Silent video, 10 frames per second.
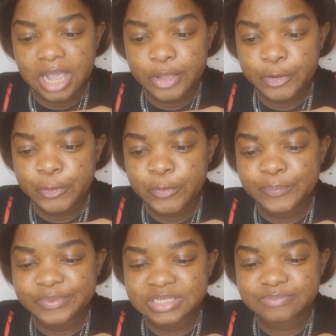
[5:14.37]
I hope
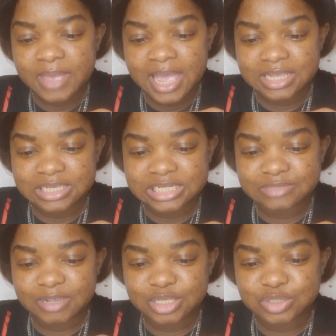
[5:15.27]
this
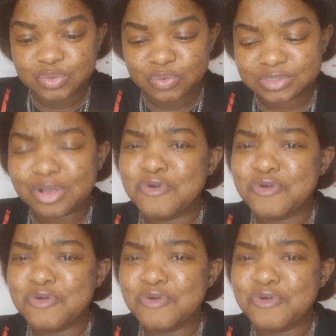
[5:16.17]
package makes yours.